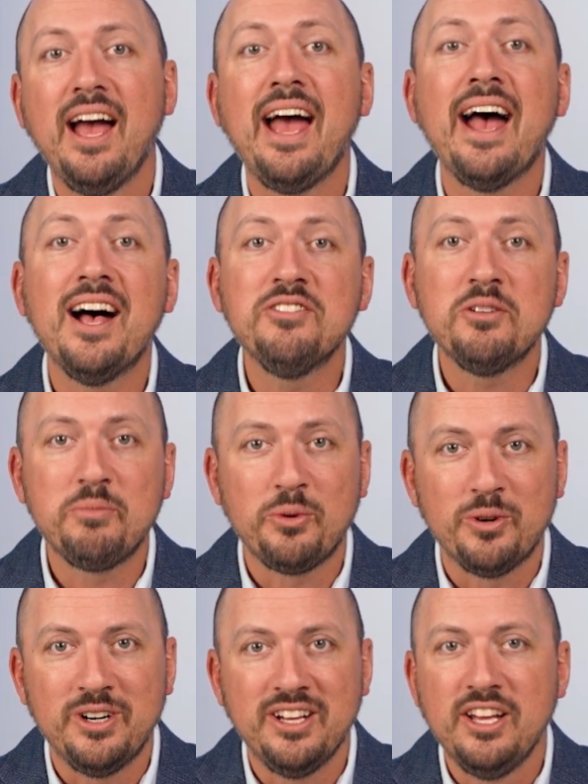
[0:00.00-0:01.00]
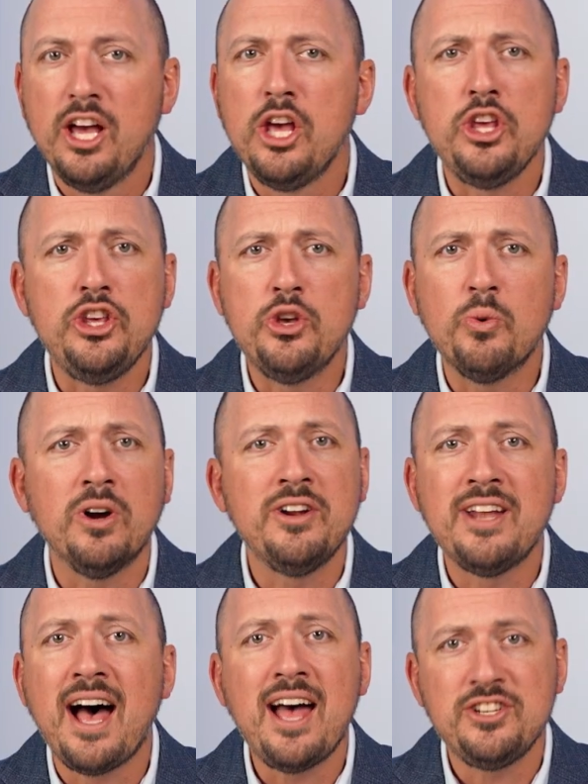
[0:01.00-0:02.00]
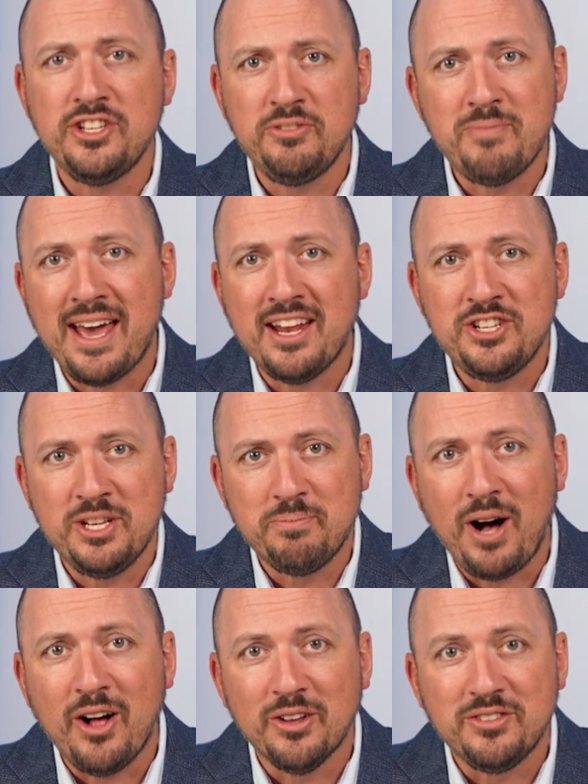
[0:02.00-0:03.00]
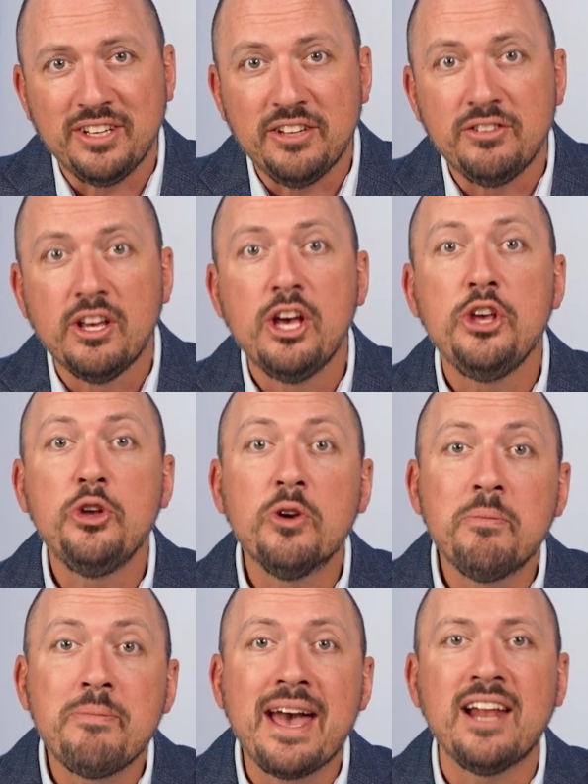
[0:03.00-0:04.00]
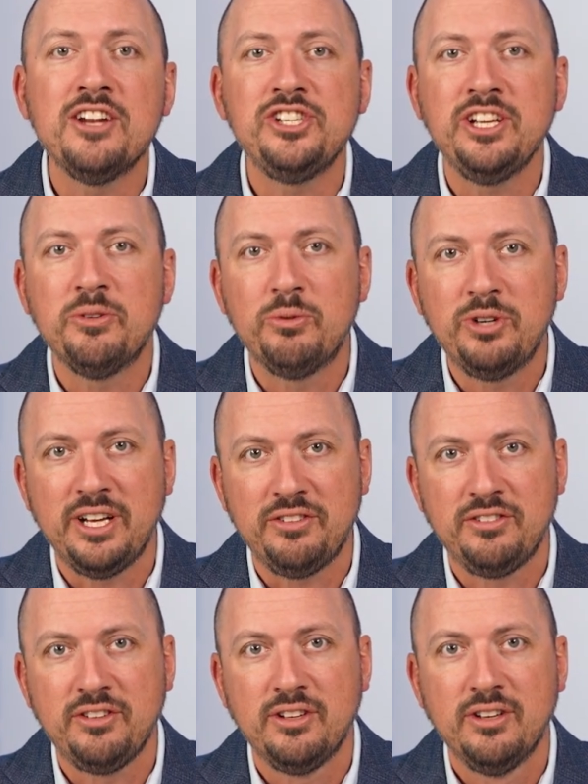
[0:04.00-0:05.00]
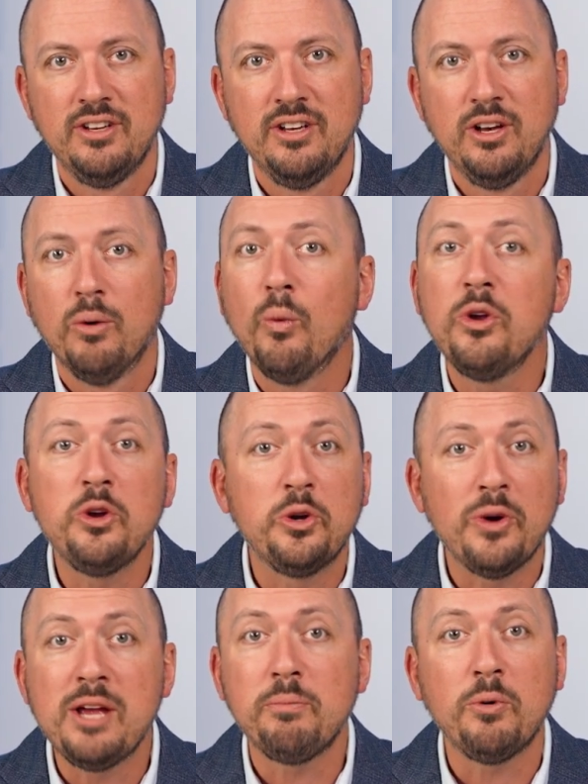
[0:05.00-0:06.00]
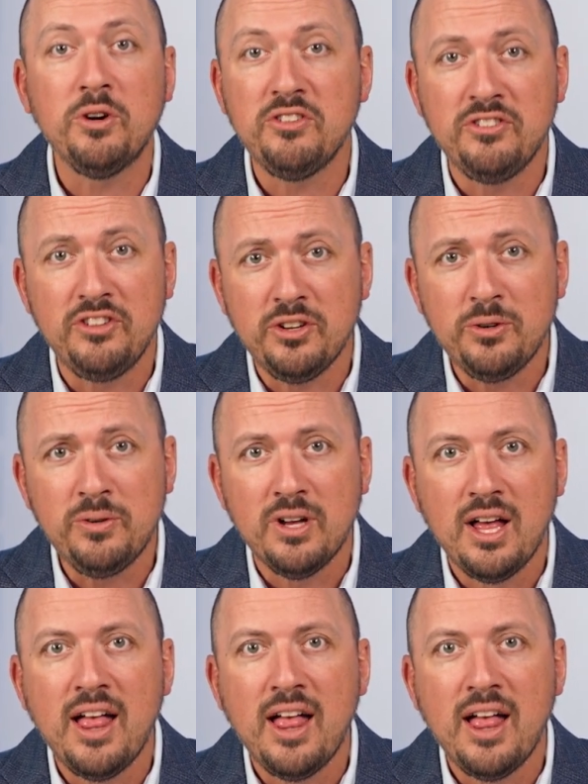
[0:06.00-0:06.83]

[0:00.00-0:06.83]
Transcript: As a board, you are not just managing policies. You're managing risk. What do great boards do?